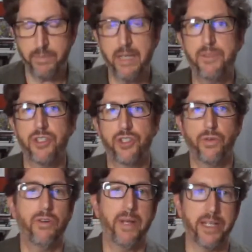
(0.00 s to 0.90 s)
William
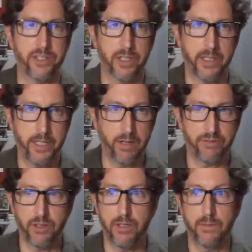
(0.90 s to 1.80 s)
Gibson's Neuromancer. You
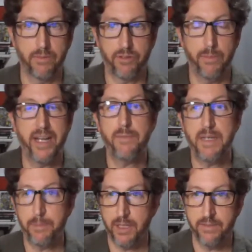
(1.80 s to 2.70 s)
know, for mm-hmm. for
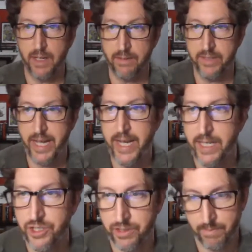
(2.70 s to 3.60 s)
many people of, a, of an
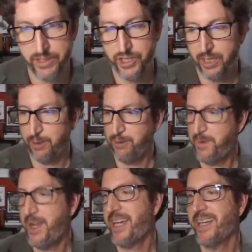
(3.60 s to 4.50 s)
age much younger
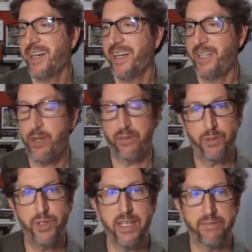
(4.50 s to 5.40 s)
than me, you know,
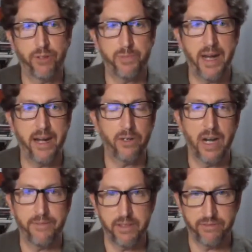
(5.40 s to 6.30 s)
if you read that first
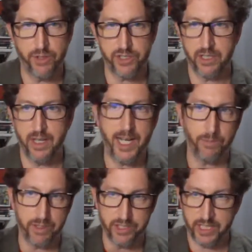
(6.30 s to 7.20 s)
paragraph or the first
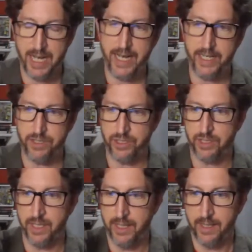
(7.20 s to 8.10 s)
line where the sky
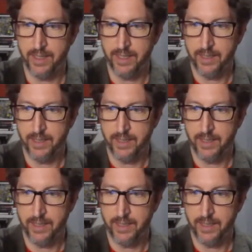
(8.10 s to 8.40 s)
is